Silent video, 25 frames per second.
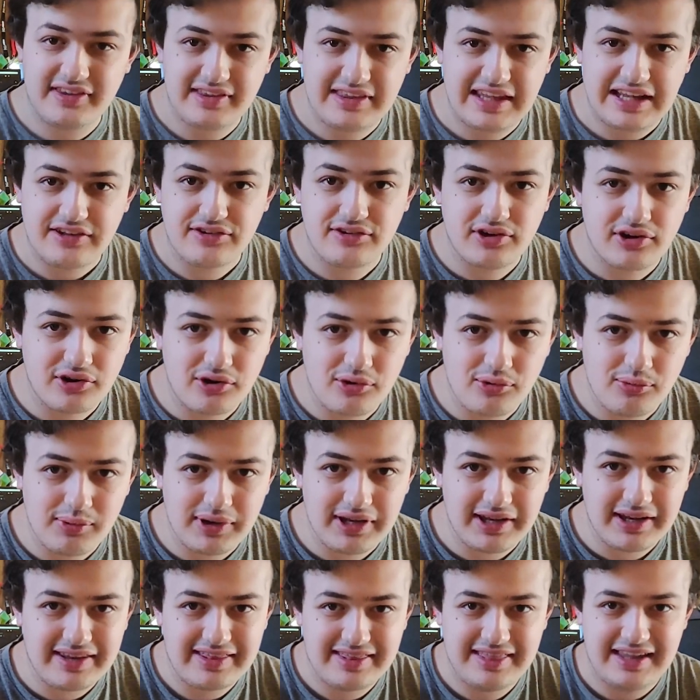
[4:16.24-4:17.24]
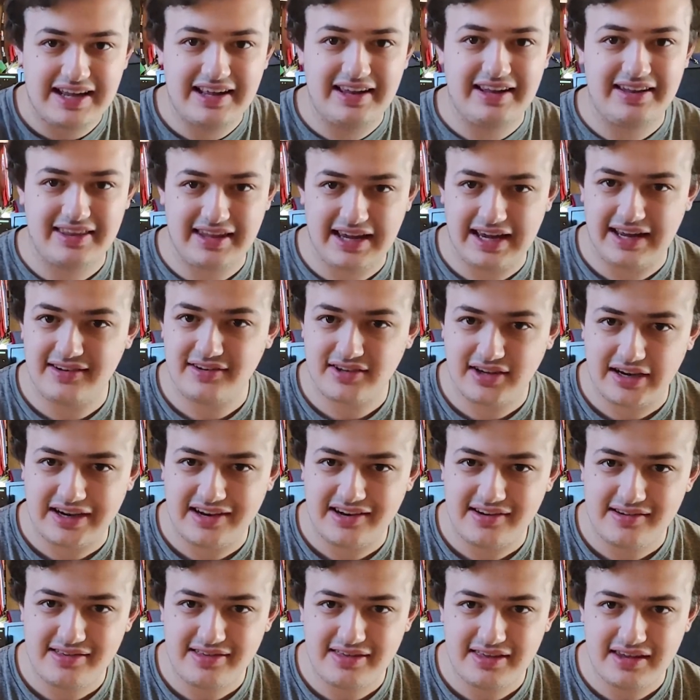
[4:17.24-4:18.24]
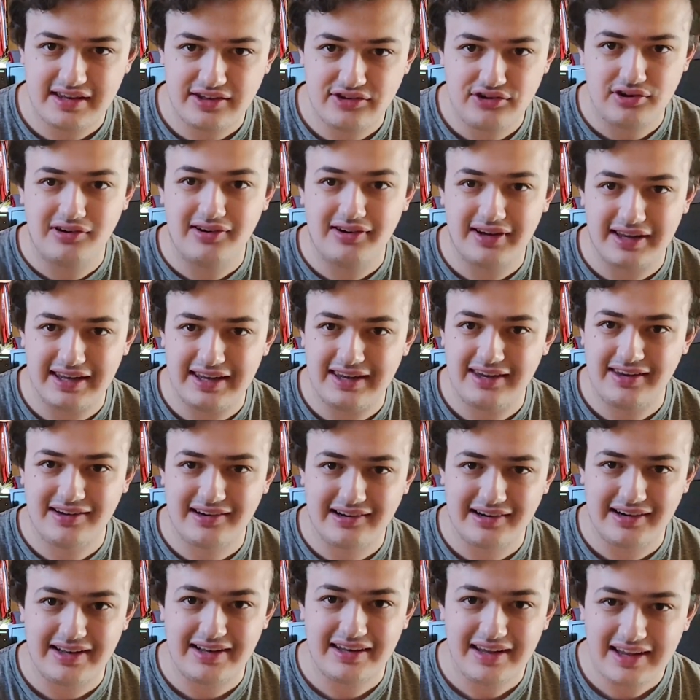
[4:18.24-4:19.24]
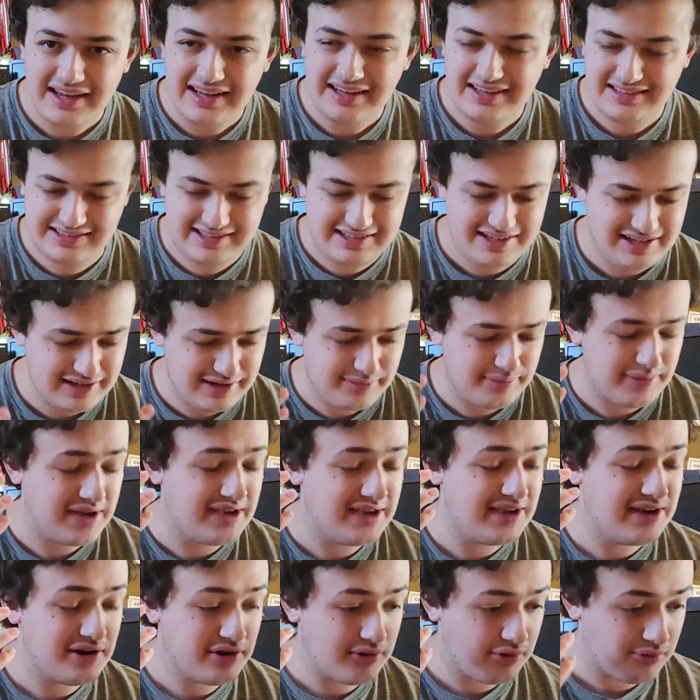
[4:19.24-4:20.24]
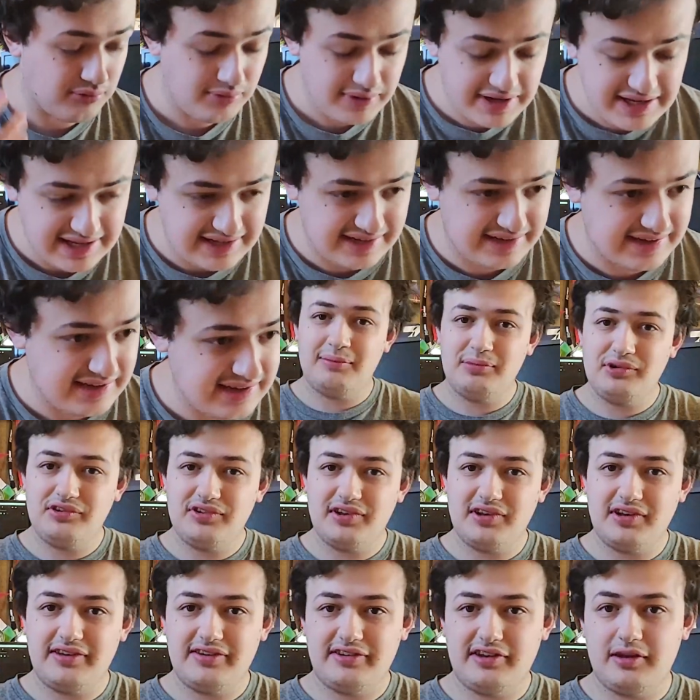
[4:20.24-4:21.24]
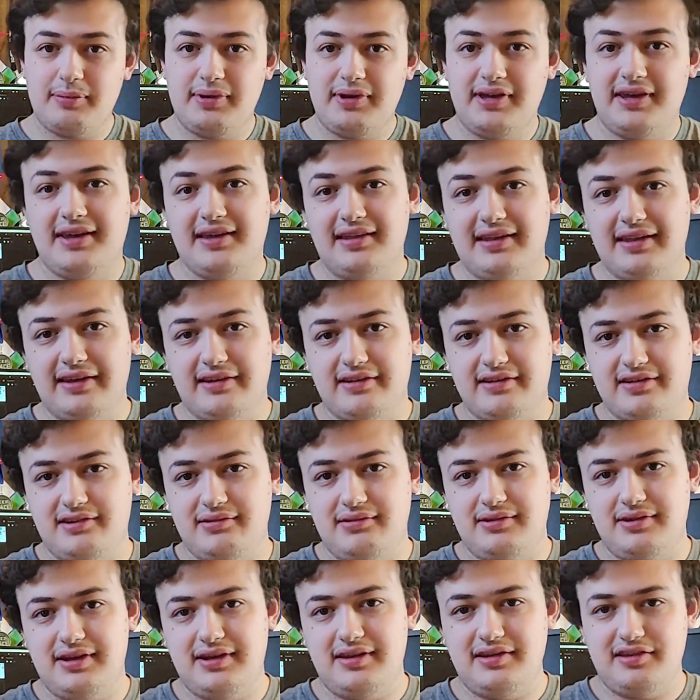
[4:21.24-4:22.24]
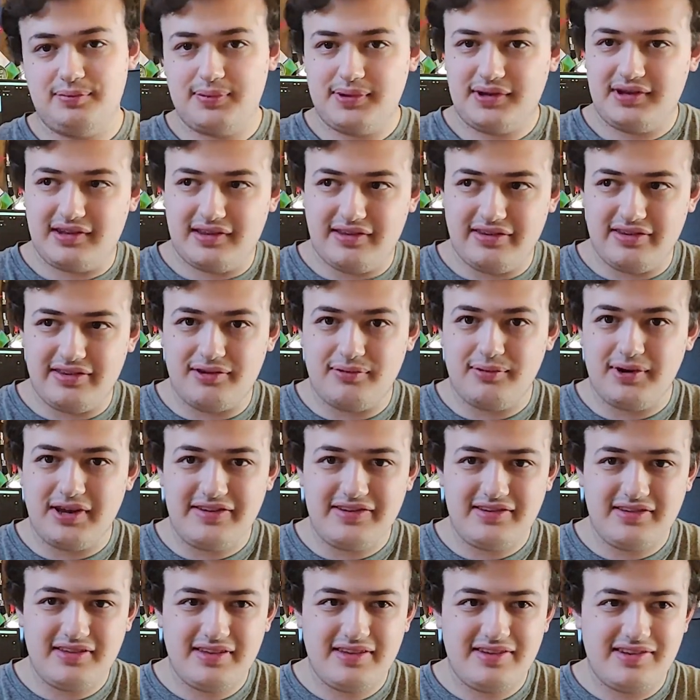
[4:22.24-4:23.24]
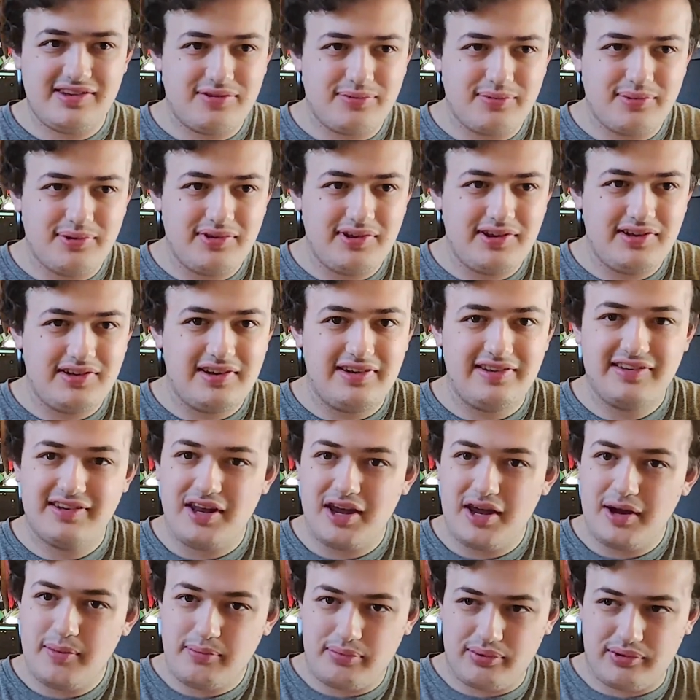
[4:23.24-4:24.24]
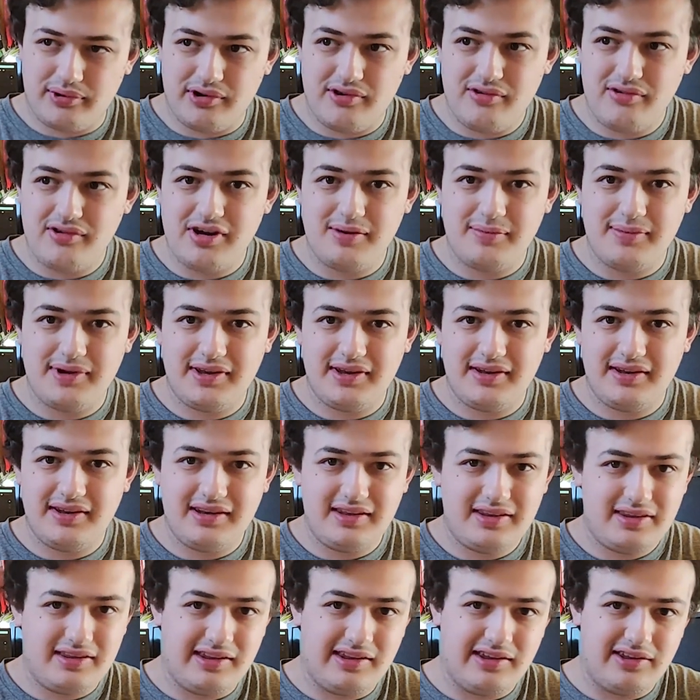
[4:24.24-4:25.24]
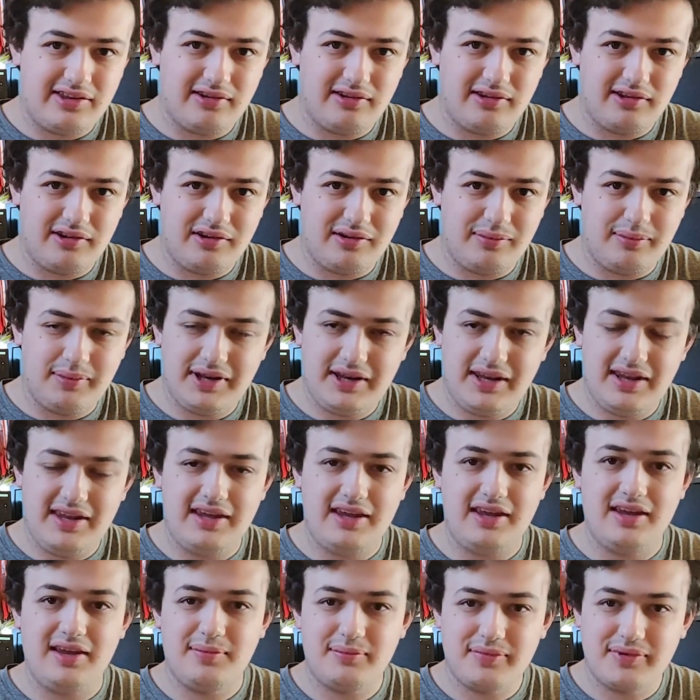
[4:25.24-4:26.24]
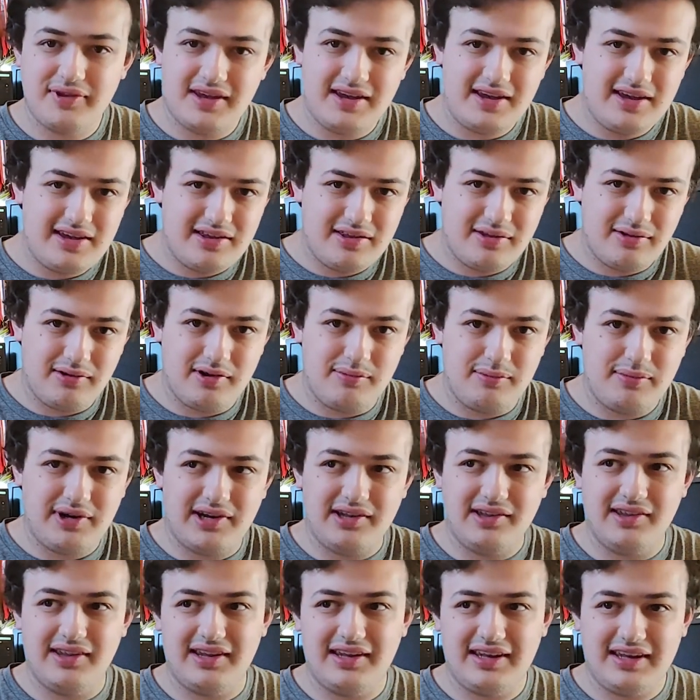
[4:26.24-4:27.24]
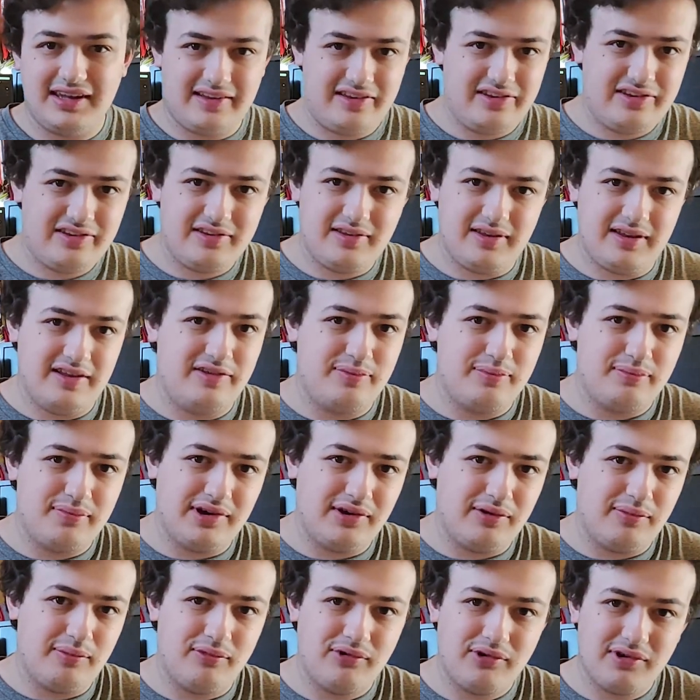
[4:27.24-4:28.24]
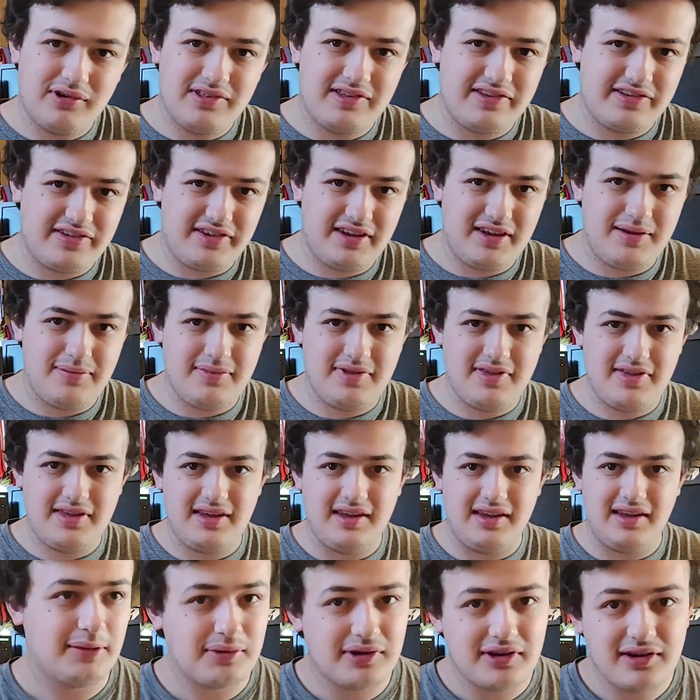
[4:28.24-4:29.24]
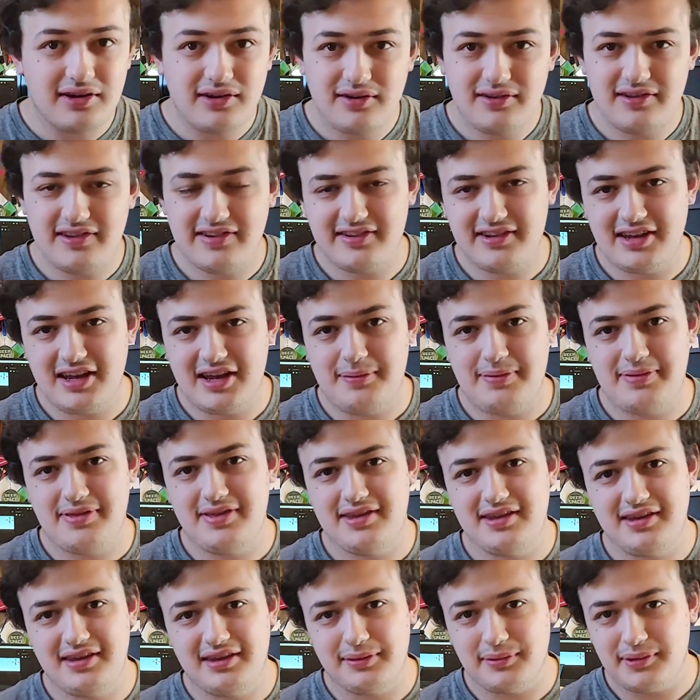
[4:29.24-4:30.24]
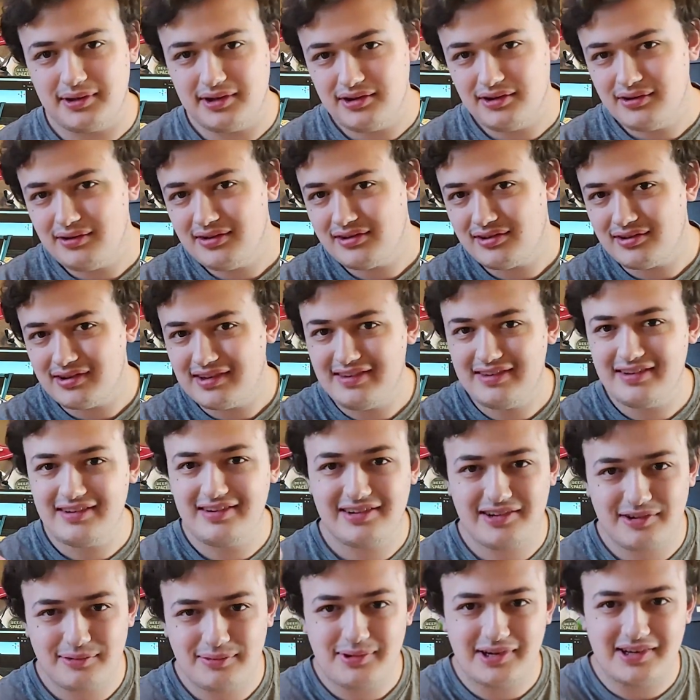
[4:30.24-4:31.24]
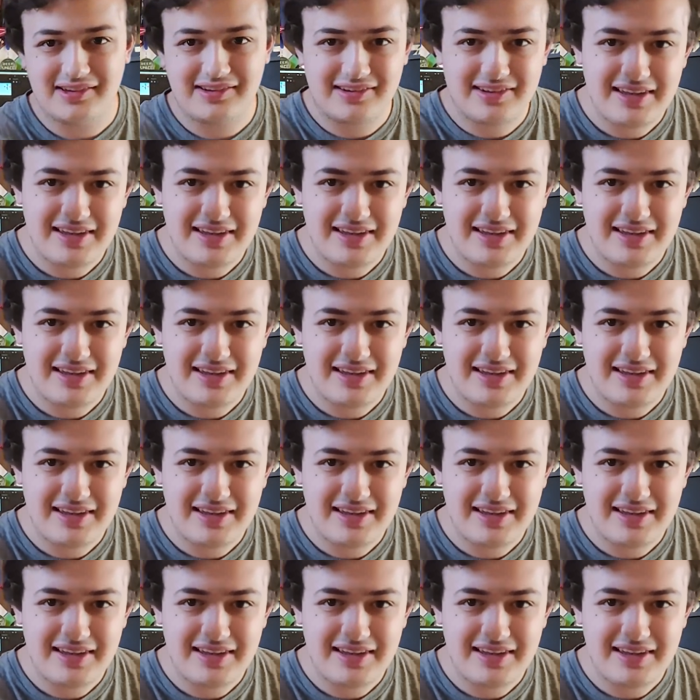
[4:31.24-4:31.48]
That took a week. That entire thing took a goddamn week. I'm just gonna skip ahead like 2 days because the rest of this is really just programming the other little mini games, 3D modeling. It's more of the same thing. I'm gonna do the snap thing. I'm gonna do the transition. Watch